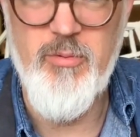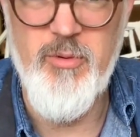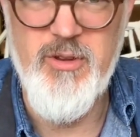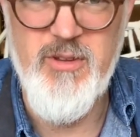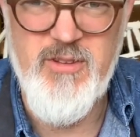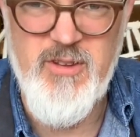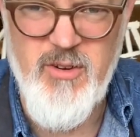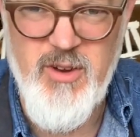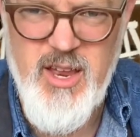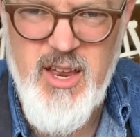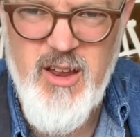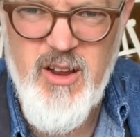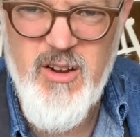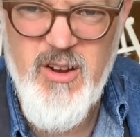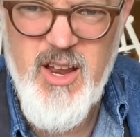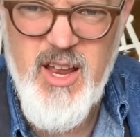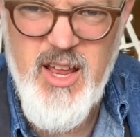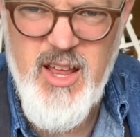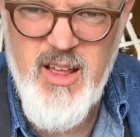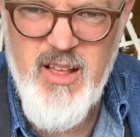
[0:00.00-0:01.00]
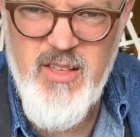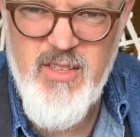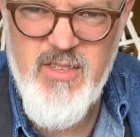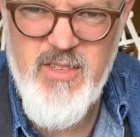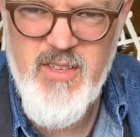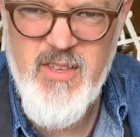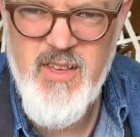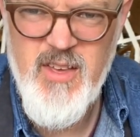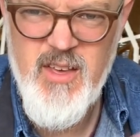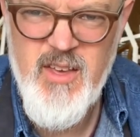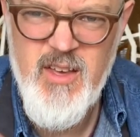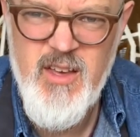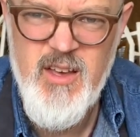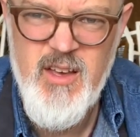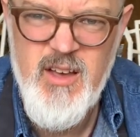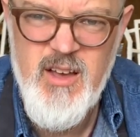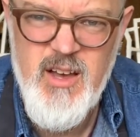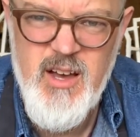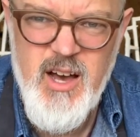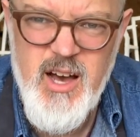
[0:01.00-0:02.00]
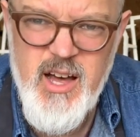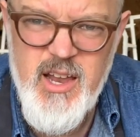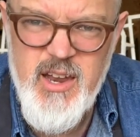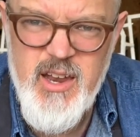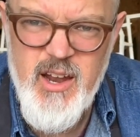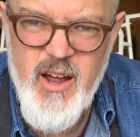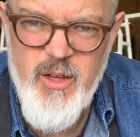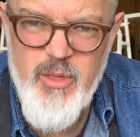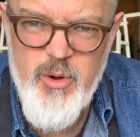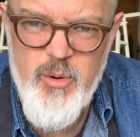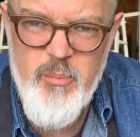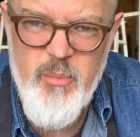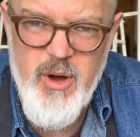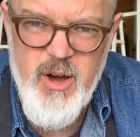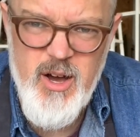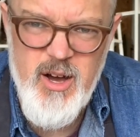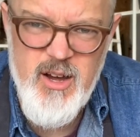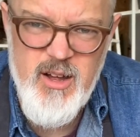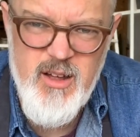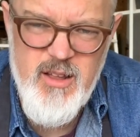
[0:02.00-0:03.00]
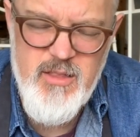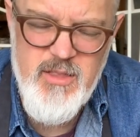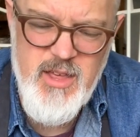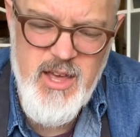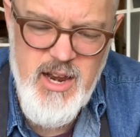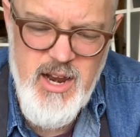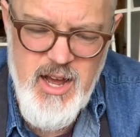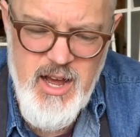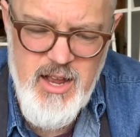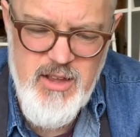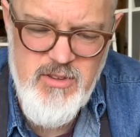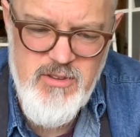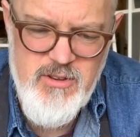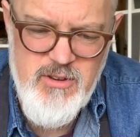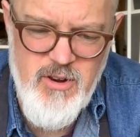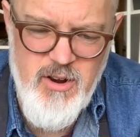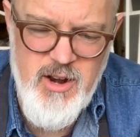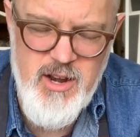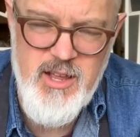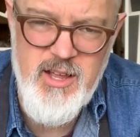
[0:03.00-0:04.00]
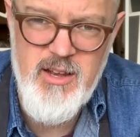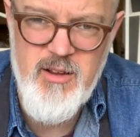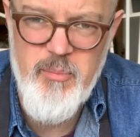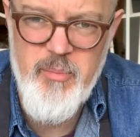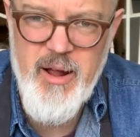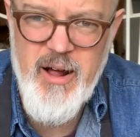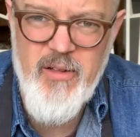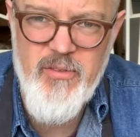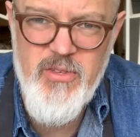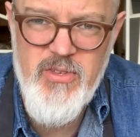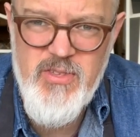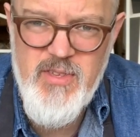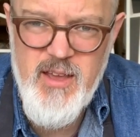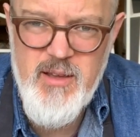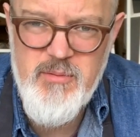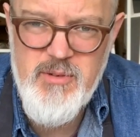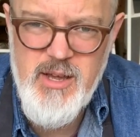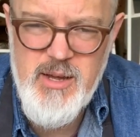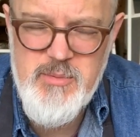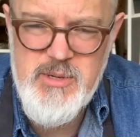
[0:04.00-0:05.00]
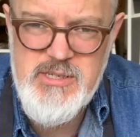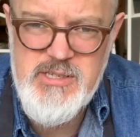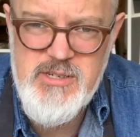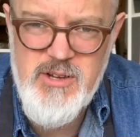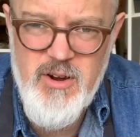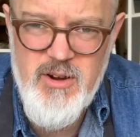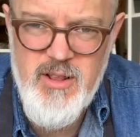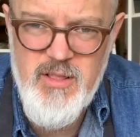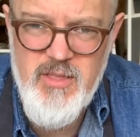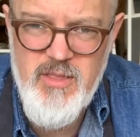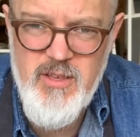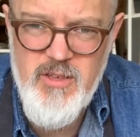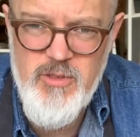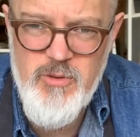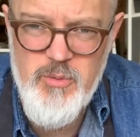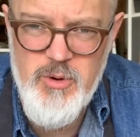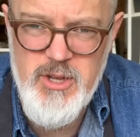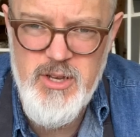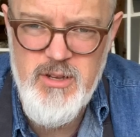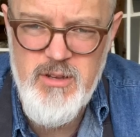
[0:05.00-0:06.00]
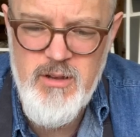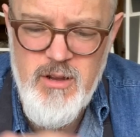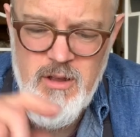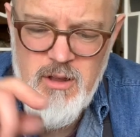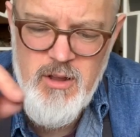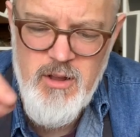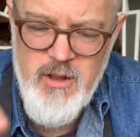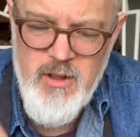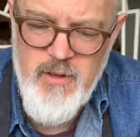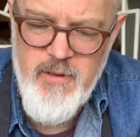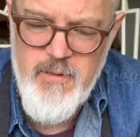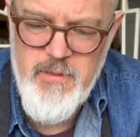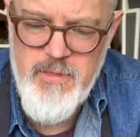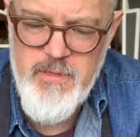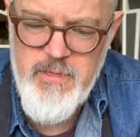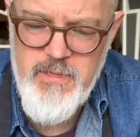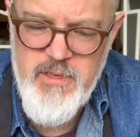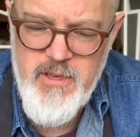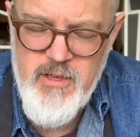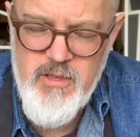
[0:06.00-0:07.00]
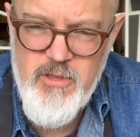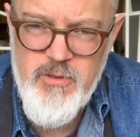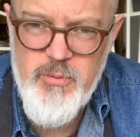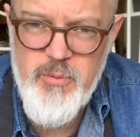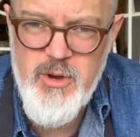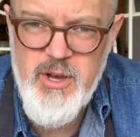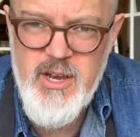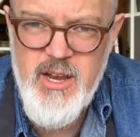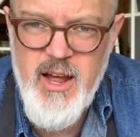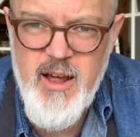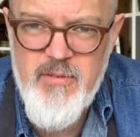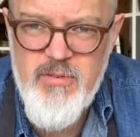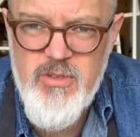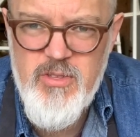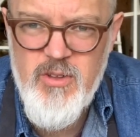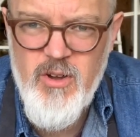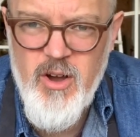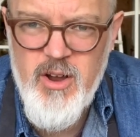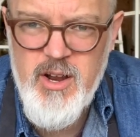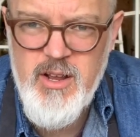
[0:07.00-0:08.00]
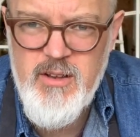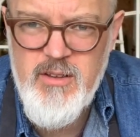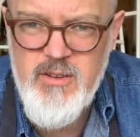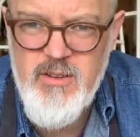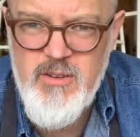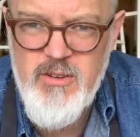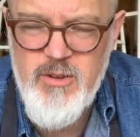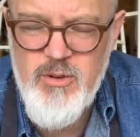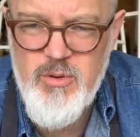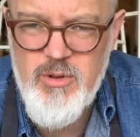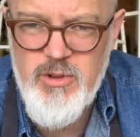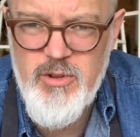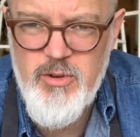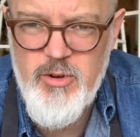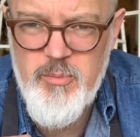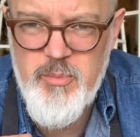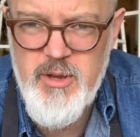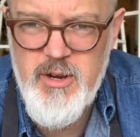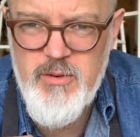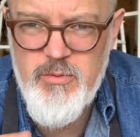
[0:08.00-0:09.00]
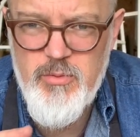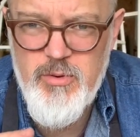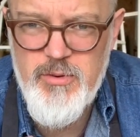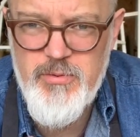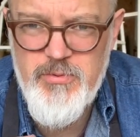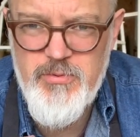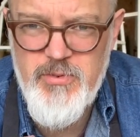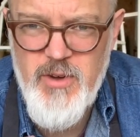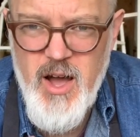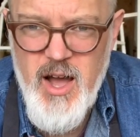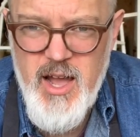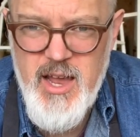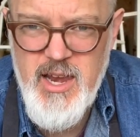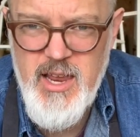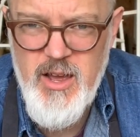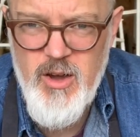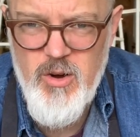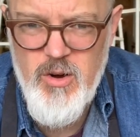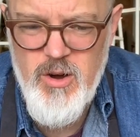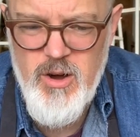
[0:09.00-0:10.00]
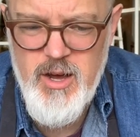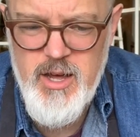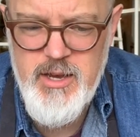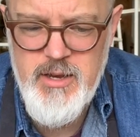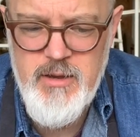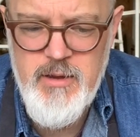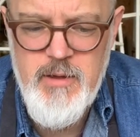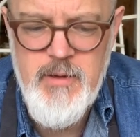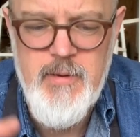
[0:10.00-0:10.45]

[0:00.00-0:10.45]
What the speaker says: one. So here is another mug that I started about the same time I started this one. This one I've started to do a little bit of refining on.